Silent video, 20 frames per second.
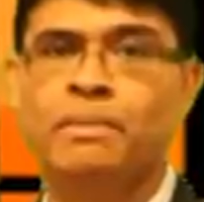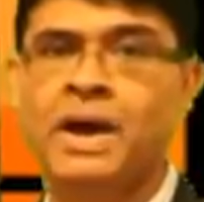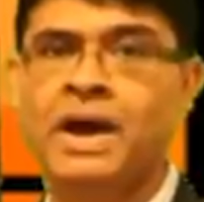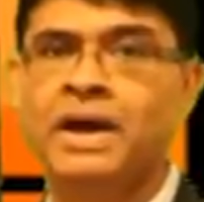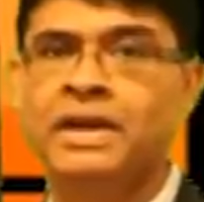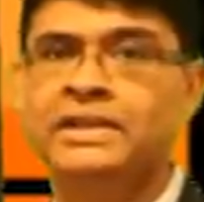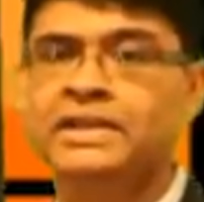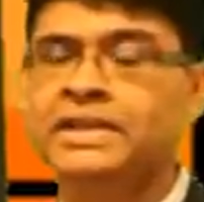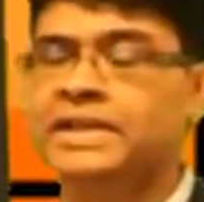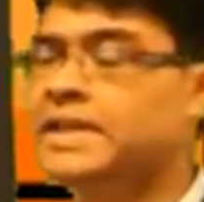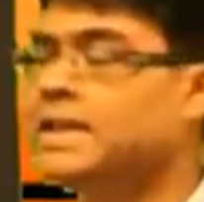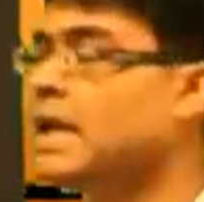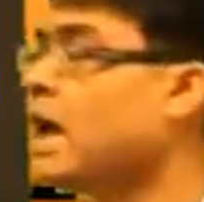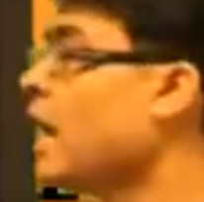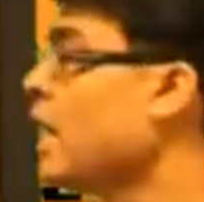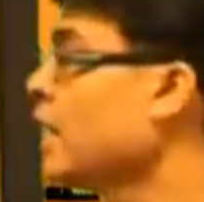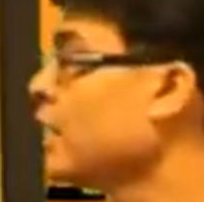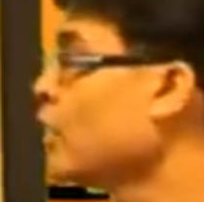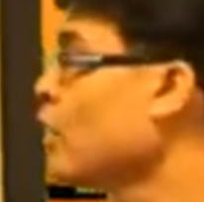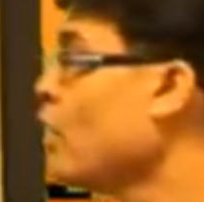Bharti,
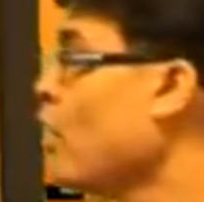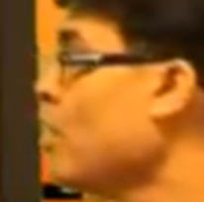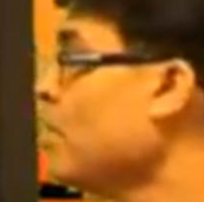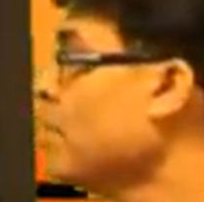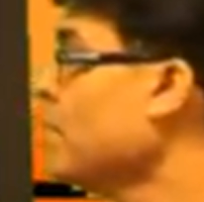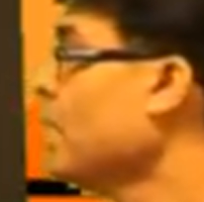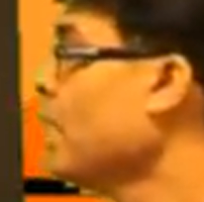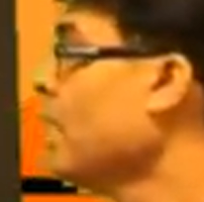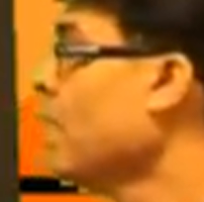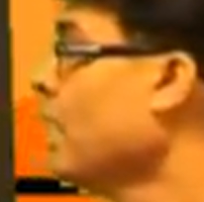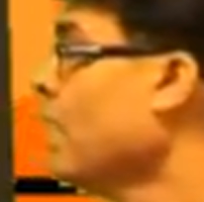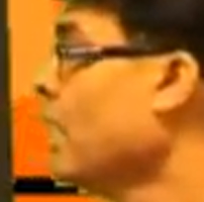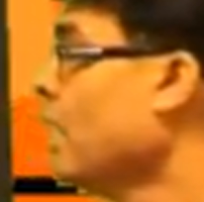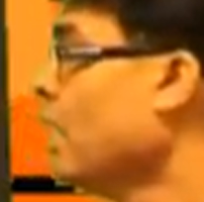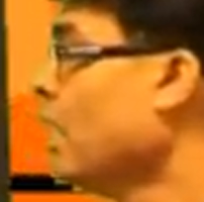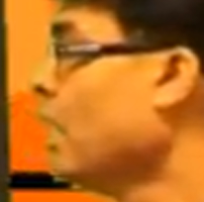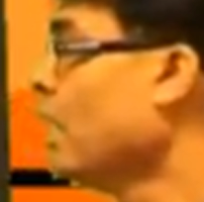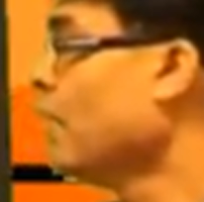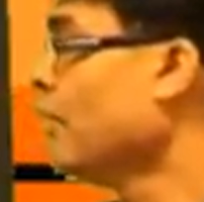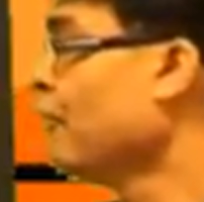Arcom
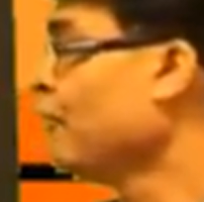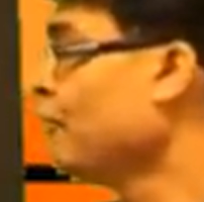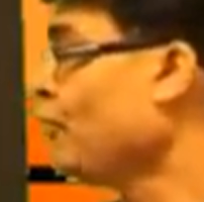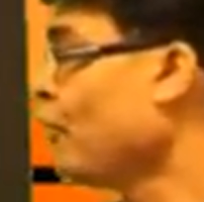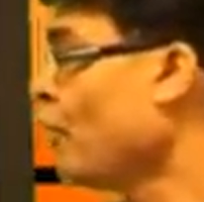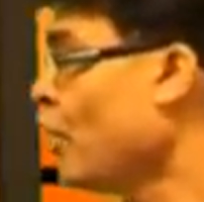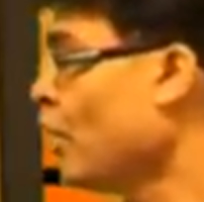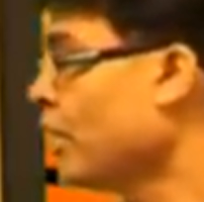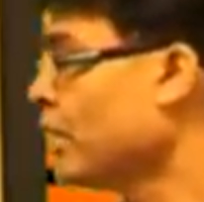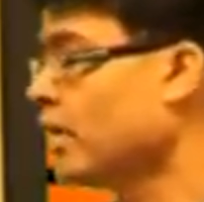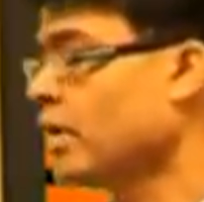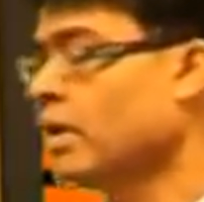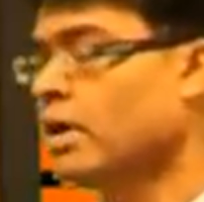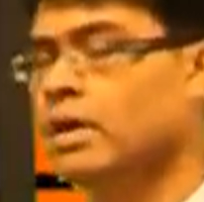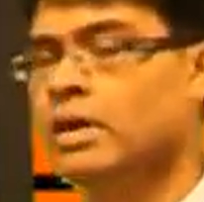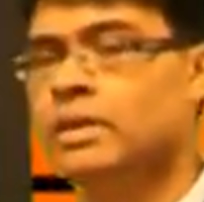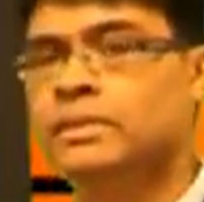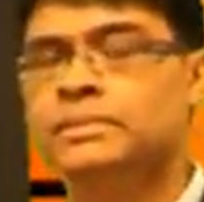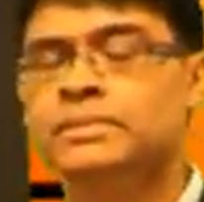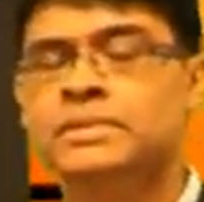
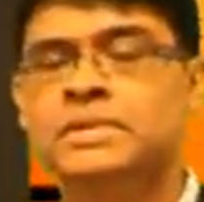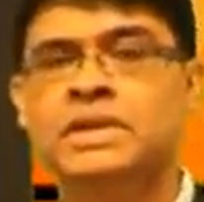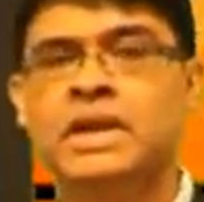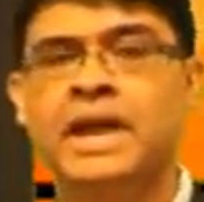for